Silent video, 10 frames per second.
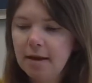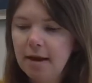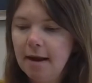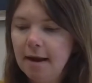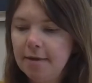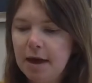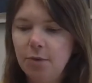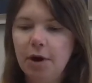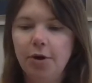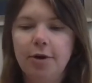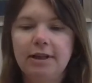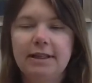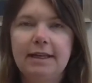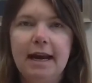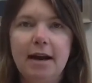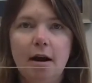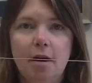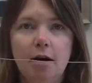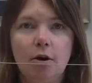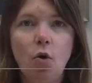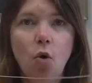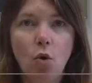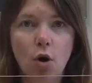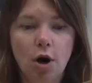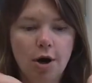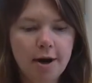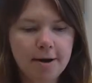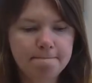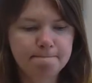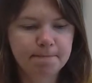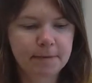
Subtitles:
And then we are going to take our cord,